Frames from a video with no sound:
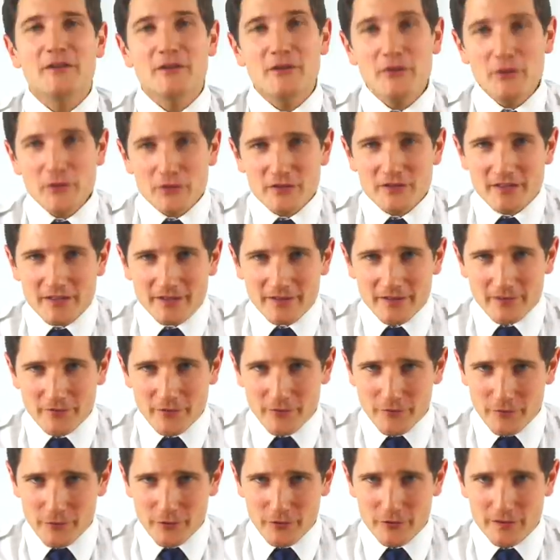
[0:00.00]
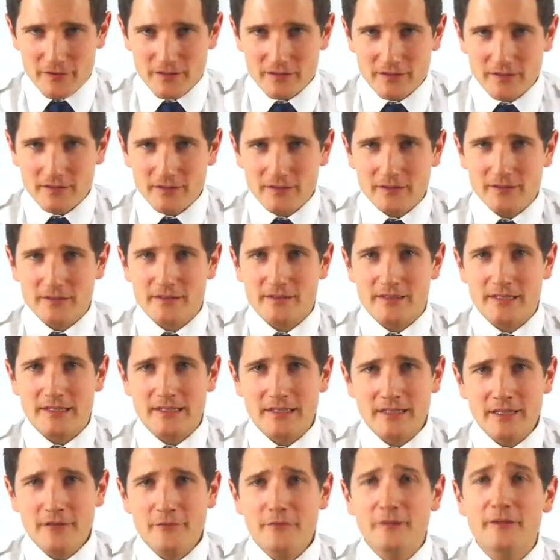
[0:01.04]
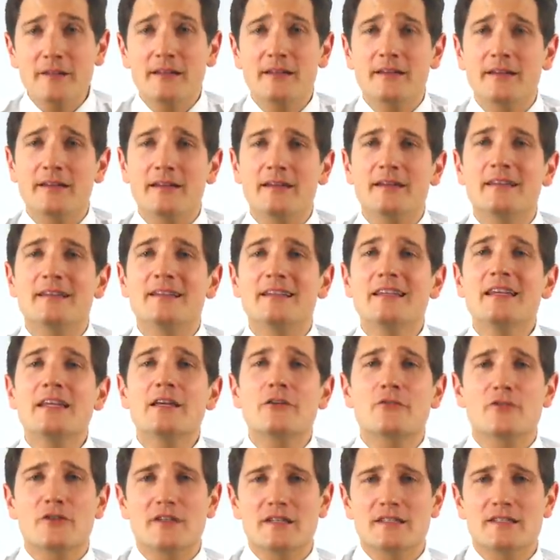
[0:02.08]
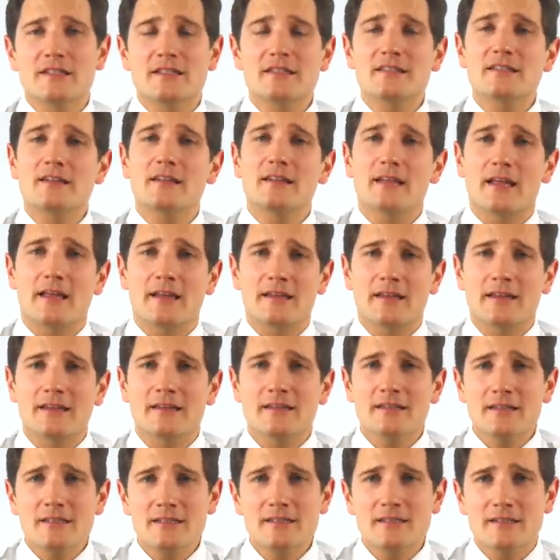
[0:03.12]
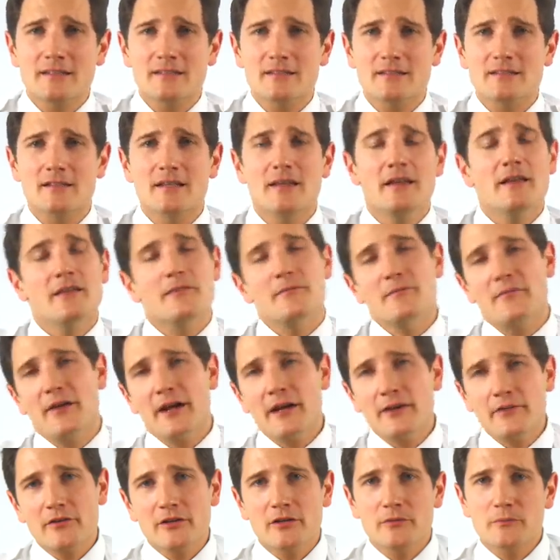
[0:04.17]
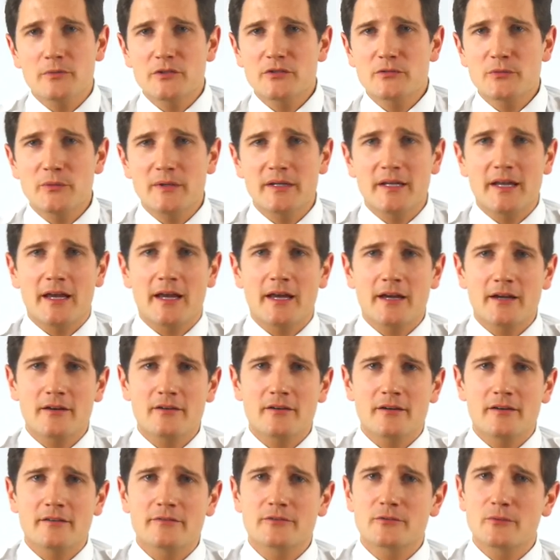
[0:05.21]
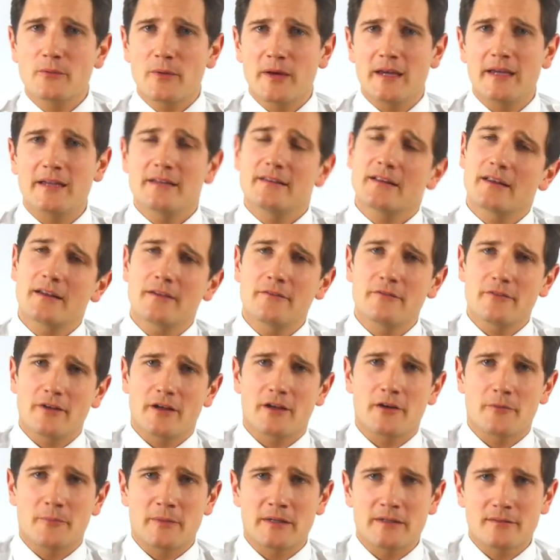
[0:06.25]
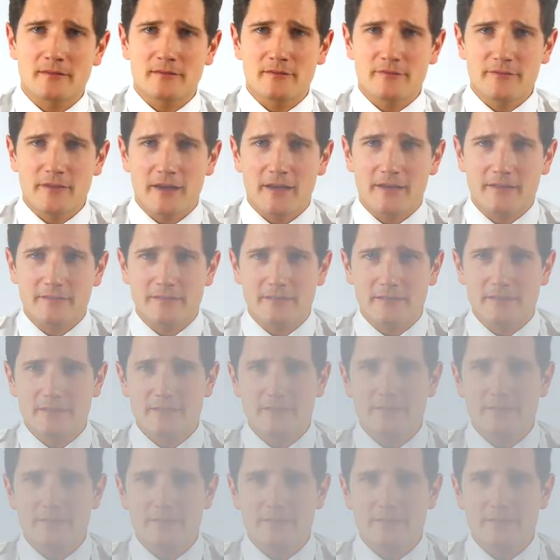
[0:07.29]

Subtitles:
Using the reverser significantly decreases the landing distance, varying between aircraft weight and environmental factors.